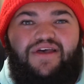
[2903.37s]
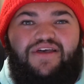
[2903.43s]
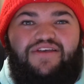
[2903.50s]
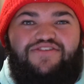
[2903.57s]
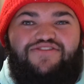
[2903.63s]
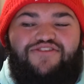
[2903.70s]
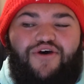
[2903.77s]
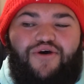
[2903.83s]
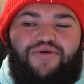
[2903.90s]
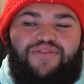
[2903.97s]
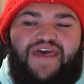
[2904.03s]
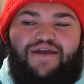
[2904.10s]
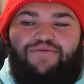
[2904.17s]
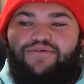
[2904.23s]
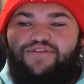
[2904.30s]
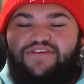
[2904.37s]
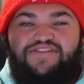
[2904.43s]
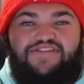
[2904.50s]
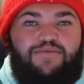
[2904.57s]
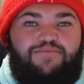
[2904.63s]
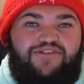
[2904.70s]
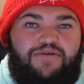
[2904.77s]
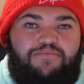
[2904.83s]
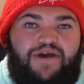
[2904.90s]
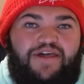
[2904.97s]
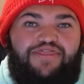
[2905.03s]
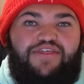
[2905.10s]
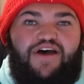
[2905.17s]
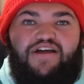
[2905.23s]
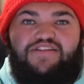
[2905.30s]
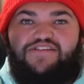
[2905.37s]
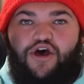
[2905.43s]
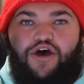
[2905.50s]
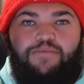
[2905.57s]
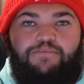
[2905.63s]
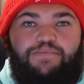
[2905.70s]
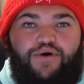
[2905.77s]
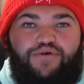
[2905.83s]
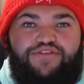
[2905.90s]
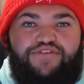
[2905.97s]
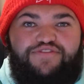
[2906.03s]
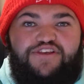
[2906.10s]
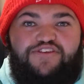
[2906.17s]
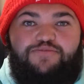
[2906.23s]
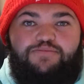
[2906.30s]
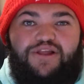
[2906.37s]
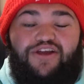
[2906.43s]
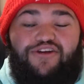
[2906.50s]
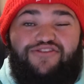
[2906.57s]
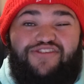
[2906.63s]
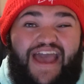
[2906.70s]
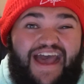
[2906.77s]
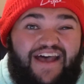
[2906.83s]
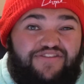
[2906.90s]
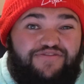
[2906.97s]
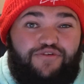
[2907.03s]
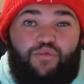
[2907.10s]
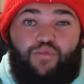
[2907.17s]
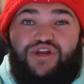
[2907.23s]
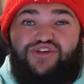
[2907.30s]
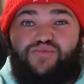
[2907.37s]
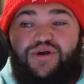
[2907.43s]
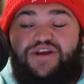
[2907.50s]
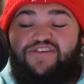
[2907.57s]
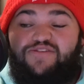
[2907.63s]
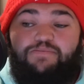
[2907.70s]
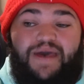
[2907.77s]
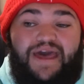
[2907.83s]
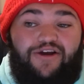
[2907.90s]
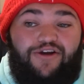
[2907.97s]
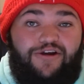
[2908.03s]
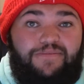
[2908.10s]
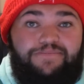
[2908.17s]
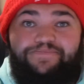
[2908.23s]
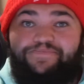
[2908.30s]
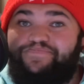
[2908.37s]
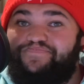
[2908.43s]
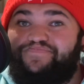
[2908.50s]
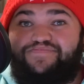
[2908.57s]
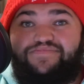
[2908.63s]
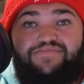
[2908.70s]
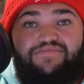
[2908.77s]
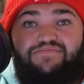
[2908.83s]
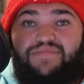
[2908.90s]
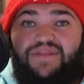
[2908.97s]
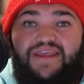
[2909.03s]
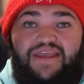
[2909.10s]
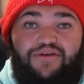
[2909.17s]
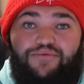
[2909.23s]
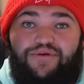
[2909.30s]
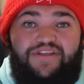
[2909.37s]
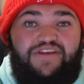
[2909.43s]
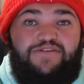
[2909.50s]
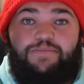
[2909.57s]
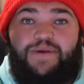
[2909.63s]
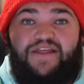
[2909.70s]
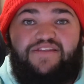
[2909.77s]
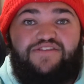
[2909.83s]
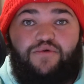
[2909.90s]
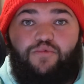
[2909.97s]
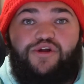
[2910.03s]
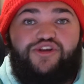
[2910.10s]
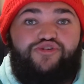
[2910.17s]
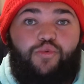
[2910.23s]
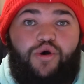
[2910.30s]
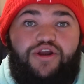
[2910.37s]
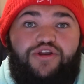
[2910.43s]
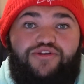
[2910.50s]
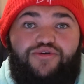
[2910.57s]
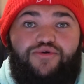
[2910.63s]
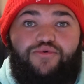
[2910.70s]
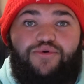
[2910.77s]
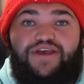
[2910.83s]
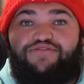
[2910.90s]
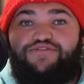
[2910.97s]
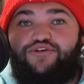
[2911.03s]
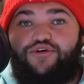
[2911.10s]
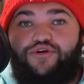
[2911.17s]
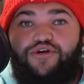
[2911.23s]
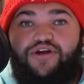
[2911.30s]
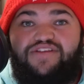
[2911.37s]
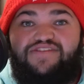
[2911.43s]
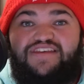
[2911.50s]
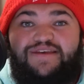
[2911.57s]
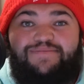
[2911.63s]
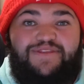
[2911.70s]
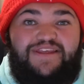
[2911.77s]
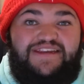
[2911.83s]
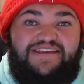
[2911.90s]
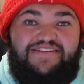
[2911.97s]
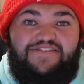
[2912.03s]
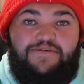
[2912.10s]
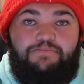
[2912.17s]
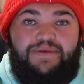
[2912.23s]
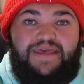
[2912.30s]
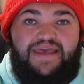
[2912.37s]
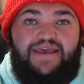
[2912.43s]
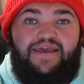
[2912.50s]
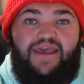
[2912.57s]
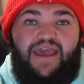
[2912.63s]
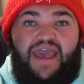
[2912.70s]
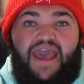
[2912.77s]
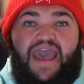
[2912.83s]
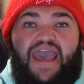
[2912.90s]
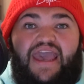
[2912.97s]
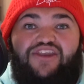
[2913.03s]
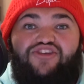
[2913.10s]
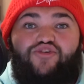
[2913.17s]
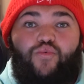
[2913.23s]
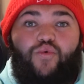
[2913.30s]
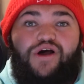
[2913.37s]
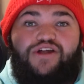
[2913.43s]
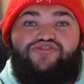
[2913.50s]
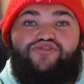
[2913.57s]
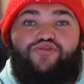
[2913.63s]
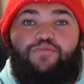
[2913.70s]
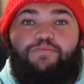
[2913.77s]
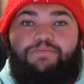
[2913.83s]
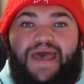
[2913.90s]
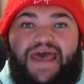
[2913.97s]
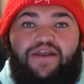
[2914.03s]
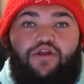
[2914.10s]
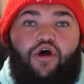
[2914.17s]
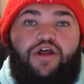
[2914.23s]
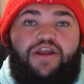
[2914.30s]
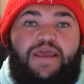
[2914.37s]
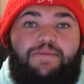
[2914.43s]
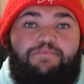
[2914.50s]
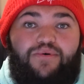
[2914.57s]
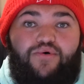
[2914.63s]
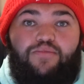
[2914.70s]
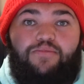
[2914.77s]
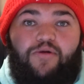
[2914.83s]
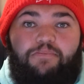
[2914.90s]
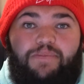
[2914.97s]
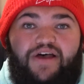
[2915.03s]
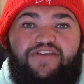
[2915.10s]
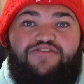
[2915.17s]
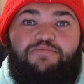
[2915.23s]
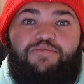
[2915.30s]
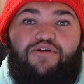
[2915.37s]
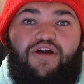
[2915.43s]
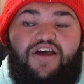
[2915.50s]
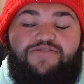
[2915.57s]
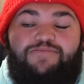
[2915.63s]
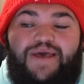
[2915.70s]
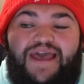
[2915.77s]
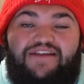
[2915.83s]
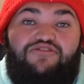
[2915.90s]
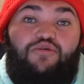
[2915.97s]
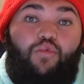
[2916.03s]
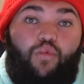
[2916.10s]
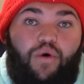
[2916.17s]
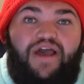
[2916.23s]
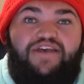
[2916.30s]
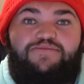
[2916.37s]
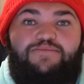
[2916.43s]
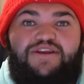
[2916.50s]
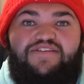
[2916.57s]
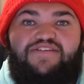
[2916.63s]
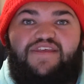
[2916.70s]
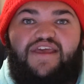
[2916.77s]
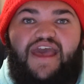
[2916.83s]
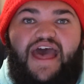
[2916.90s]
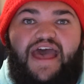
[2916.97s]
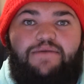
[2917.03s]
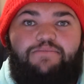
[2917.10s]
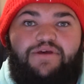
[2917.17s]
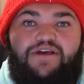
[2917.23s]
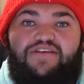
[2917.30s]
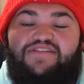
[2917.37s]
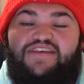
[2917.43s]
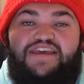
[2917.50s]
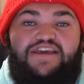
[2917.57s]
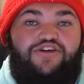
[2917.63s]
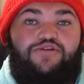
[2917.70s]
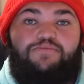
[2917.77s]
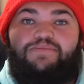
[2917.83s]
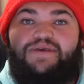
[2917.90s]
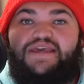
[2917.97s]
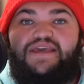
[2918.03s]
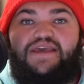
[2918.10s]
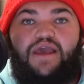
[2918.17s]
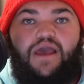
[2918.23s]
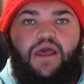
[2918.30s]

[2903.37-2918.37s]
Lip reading: So that really sums up my thoughts on both of these players. As for which one is better, it really depends on what you want to do. If you're a team that needs a big and you want to bet on a boom or bust prospect, Wiseman is the guy because he could be